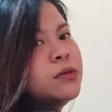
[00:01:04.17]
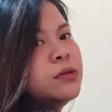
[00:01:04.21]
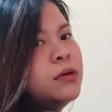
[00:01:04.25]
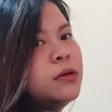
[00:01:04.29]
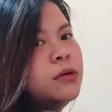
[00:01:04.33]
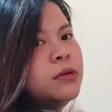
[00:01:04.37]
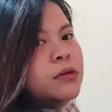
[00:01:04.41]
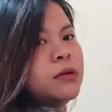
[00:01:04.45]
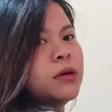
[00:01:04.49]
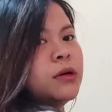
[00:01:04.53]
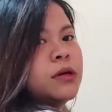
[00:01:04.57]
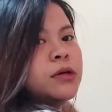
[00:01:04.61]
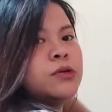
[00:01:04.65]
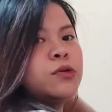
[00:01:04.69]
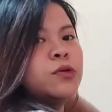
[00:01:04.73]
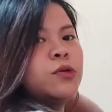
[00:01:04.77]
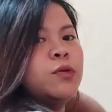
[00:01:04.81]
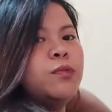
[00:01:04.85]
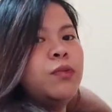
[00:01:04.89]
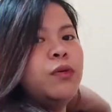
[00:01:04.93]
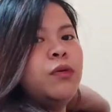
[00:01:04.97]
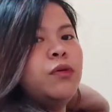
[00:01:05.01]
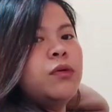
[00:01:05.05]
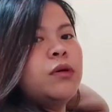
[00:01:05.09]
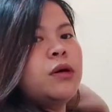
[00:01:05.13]
una og guys
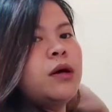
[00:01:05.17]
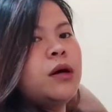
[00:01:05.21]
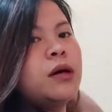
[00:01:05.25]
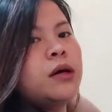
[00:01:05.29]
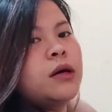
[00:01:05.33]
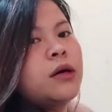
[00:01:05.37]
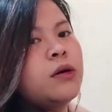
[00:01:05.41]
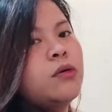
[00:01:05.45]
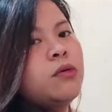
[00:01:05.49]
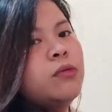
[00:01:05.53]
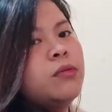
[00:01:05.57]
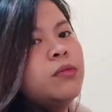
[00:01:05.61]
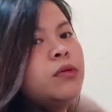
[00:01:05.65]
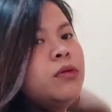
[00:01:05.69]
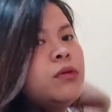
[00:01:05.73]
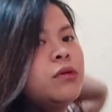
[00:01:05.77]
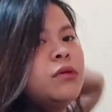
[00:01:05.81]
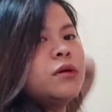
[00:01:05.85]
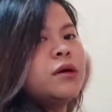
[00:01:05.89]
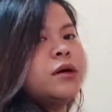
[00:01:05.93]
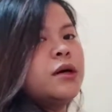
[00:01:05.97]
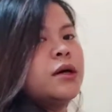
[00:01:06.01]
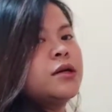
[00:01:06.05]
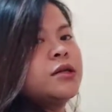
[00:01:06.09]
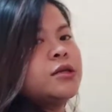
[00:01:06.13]
ubong tug kung
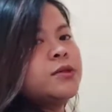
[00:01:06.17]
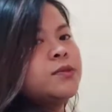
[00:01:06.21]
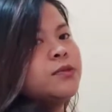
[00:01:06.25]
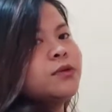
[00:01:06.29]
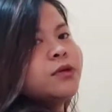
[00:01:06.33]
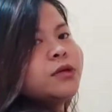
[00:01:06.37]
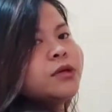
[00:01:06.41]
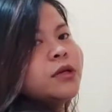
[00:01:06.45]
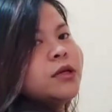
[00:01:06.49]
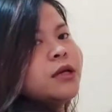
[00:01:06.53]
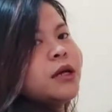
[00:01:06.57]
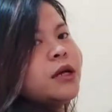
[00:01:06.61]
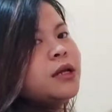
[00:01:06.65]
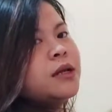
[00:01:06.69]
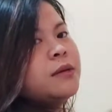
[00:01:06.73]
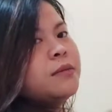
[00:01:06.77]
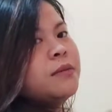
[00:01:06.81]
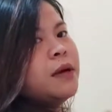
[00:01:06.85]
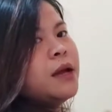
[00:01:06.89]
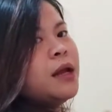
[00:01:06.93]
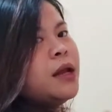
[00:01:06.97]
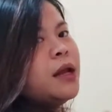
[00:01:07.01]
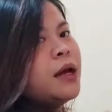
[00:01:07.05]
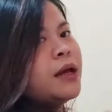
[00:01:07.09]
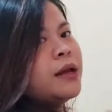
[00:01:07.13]
buhok guys murugi
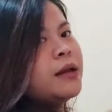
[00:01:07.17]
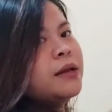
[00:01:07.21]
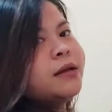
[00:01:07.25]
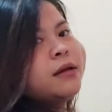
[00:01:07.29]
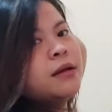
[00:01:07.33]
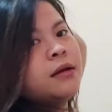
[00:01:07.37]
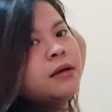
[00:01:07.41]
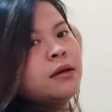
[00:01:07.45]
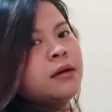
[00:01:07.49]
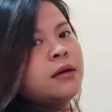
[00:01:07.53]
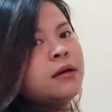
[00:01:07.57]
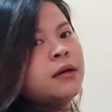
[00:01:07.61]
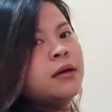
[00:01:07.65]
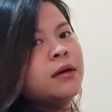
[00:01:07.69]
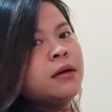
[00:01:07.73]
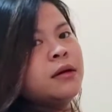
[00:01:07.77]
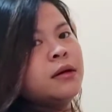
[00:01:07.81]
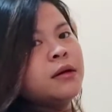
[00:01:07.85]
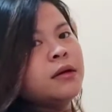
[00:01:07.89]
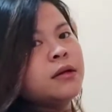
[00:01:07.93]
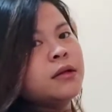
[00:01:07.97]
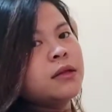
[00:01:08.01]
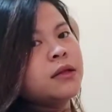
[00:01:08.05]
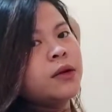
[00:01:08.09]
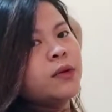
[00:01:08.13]
animalan.
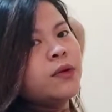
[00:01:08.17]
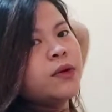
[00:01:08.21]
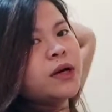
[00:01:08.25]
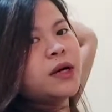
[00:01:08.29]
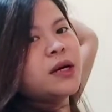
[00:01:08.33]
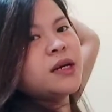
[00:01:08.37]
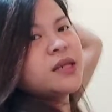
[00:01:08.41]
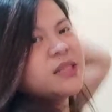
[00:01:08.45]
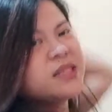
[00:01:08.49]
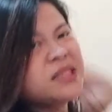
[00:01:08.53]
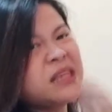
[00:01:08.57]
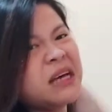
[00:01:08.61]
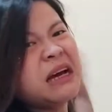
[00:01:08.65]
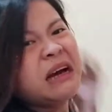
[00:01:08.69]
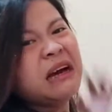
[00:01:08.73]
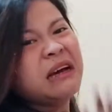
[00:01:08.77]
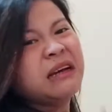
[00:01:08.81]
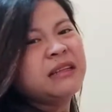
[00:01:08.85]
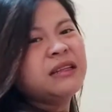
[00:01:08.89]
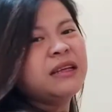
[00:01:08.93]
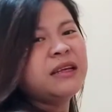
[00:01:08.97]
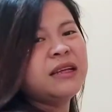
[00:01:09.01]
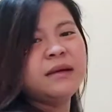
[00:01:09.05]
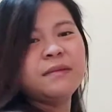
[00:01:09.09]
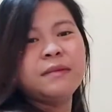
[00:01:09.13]
Oh guys,
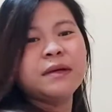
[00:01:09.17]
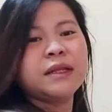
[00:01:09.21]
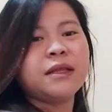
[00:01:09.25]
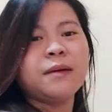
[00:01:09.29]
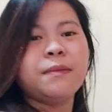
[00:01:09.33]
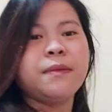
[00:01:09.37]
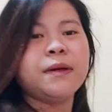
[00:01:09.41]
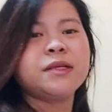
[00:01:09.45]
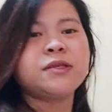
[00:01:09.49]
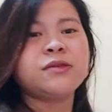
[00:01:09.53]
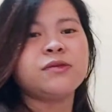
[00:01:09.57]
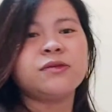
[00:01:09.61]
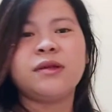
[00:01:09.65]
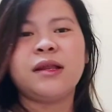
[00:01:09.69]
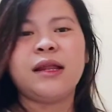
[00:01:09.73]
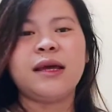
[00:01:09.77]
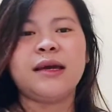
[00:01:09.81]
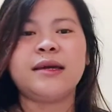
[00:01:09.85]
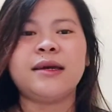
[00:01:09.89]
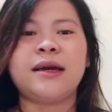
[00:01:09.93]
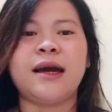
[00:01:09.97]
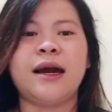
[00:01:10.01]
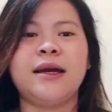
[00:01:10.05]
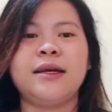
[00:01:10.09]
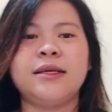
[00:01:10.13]
di na matabag sudlay
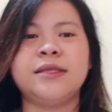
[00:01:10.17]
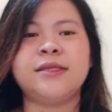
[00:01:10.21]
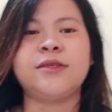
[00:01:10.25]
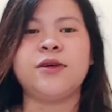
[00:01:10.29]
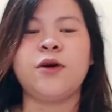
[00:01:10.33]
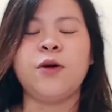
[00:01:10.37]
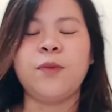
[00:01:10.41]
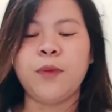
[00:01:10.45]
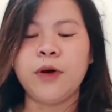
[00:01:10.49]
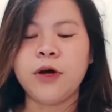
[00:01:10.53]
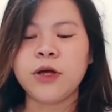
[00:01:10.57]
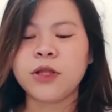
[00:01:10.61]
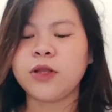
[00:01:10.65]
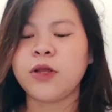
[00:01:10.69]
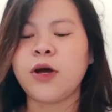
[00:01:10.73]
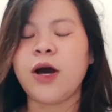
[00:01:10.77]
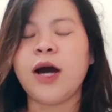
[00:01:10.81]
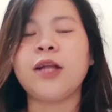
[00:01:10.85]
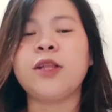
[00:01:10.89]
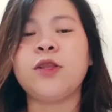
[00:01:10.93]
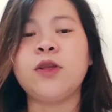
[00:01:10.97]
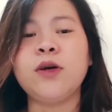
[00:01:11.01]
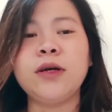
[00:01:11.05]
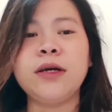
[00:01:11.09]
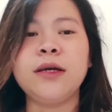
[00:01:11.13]
guys. So moto
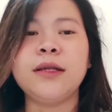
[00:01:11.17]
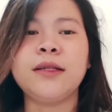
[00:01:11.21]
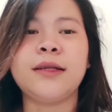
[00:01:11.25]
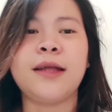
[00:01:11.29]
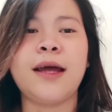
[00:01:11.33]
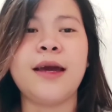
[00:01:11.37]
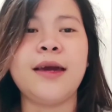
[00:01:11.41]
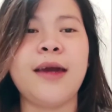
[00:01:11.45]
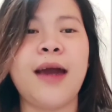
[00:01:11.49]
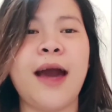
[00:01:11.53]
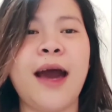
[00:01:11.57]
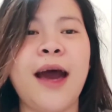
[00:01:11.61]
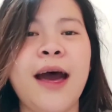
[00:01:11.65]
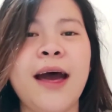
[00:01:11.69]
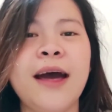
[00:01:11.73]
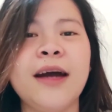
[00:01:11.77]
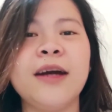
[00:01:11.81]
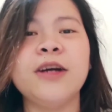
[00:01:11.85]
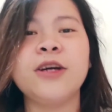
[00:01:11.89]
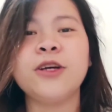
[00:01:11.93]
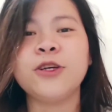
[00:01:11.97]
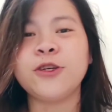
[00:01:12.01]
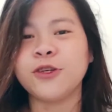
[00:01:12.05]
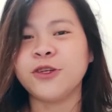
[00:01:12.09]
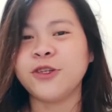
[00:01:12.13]
atong i-try
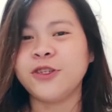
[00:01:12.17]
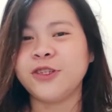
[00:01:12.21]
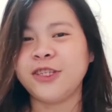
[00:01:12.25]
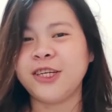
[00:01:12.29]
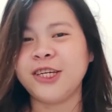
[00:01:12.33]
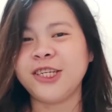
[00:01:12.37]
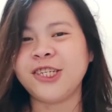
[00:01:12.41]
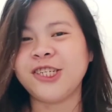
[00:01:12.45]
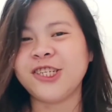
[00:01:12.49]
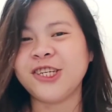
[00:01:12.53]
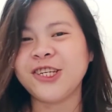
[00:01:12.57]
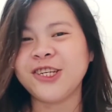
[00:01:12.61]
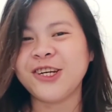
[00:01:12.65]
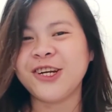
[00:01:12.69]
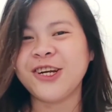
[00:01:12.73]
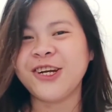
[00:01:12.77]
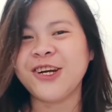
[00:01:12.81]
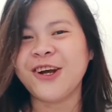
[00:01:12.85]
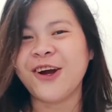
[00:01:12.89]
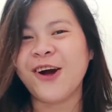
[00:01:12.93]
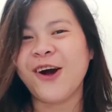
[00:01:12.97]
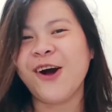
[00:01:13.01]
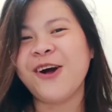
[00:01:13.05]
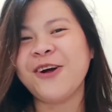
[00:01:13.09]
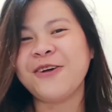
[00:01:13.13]
ang
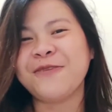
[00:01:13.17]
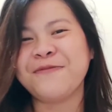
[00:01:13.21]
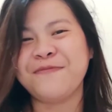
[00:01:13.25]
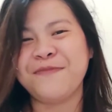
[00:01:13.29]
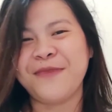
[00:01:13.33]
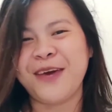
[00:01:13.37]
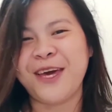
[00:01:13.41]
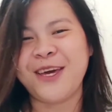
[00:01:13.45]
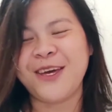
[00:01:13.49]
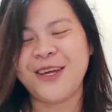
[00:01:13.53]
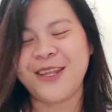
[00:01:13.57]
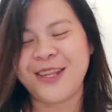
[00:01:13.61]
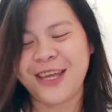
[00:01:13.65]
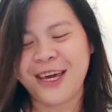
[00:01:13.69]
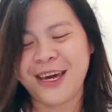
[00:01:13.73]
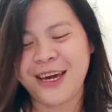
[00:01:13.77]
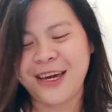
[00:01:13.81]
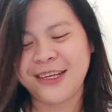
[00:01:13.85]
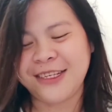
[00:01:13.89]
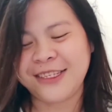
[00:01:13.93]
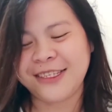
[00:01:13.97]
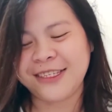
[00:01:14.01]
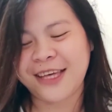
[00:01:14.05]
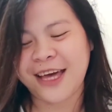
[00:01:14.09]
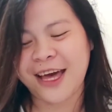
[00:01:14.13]
conditioner og
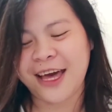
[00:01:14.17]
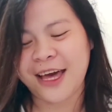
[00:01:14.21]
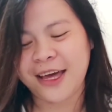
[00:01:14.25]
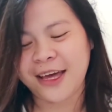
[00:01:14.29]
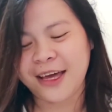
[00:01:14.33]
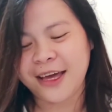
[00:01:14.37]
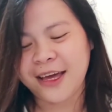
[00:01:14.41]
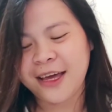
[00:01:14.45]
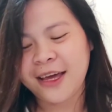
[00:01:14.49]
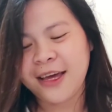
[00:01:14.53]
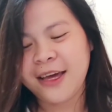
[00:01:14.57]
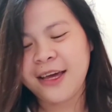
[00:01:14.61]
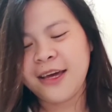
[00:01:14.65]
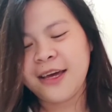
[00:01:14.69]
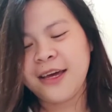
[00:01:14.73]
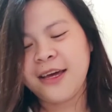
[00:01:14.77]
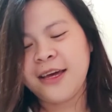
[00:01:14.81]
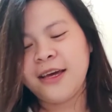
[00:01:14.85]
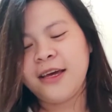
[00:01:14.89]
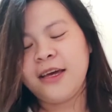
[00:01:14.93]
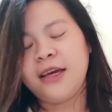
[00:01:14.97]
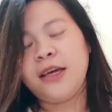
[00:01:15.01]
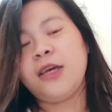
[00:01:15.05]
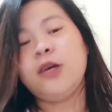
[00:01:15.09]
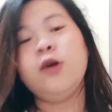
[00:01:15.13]
mayonnaise kay
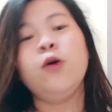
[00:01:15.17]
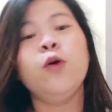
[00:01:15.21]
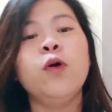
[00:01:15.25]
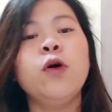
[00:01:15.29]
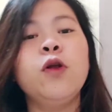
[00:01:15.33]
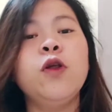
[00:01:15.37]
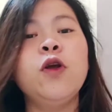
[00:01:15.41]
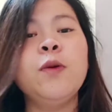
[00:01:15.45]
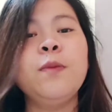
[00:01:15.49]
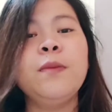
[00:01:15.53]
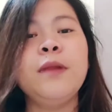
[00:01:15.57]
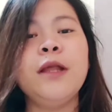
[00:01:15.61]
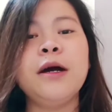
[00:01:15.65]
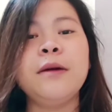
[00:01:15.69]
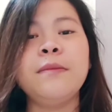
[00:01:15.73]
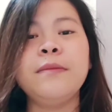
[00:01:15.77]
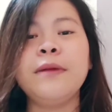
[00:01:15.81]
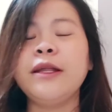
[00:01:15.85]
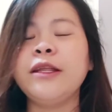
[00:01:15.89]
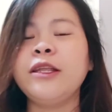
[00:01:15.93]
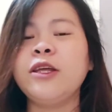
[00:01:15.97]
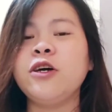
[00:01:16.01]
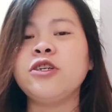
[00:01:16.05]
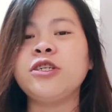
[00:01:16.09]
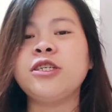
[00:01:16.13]
ihulom lang
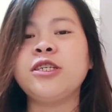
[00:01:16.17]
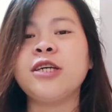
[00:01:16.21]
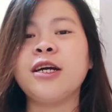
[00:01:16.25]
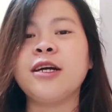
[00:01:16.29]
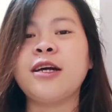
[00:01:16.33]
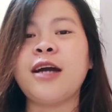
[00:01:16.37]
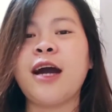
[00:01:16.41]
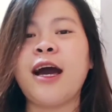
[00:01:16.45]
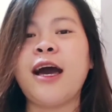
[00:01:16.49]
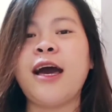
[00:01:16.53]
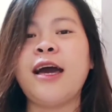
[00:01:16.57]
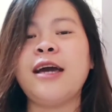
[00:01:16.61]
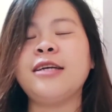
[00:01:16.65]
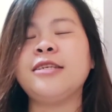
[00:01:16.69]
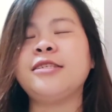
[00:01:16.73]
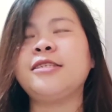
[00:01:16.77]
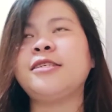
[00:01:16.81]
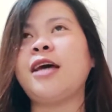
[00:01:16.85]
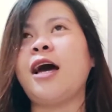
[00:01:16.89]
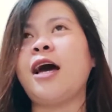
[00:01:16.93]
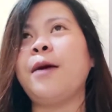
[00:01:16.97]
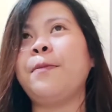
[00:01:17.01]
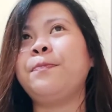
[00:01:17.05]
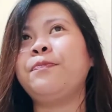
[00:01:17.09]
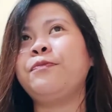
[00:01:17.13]
man daw siya guys
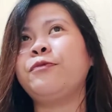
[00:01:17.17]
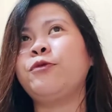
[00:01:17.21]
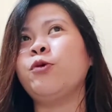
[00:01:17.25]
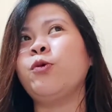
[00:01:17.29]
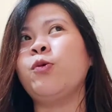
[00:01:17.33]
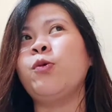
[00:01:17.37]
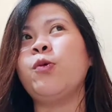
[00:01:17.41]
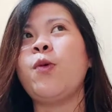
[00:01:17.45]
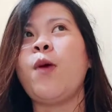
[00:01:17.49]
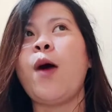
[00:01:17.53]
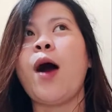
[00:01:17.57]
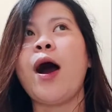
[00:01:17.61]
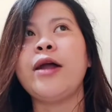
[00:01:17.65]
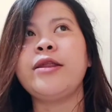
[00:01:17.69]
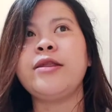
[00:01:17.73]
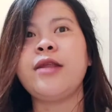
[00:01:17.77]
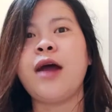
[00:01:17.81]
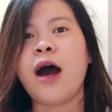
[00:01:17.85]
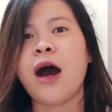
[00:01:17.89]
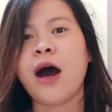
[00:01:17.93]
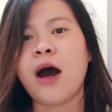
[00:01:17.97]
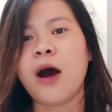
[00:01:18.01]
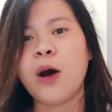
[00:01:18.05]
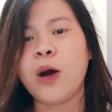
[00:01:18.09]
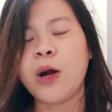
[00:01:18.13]
up to 1
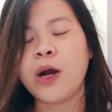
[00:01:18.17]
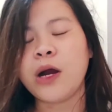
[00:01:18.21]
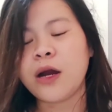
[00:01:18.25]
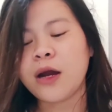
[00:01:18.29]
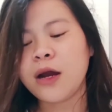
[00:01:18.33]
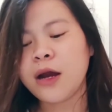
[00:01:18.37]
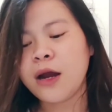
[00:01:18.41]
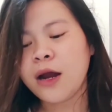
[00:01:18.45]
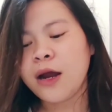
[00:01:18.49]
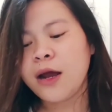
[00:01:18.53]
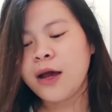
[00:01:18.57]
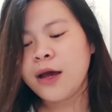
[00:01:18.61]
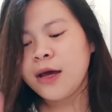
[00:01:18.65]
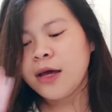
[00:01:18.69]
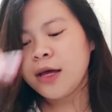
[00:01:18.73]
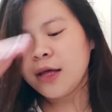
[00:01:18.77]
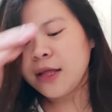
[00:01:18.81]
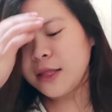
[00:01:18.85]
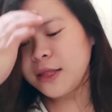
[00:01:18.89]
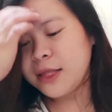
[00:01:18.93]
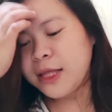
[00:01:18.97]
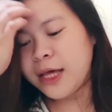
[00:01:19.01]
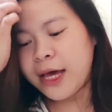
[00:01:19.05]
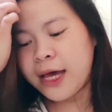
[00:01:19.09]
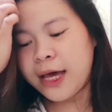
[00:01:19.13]
hour
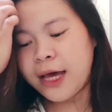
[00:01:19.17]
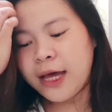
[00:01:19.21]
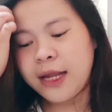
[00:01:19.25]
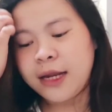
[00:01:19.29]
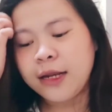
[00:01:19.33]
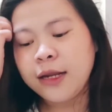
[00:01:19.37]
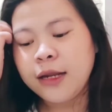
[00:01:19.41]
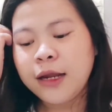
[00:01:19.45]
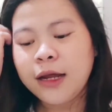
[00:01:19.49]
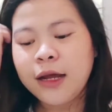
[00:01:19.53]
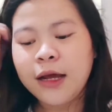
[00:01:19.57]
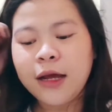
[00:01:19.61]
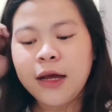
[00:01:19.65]
then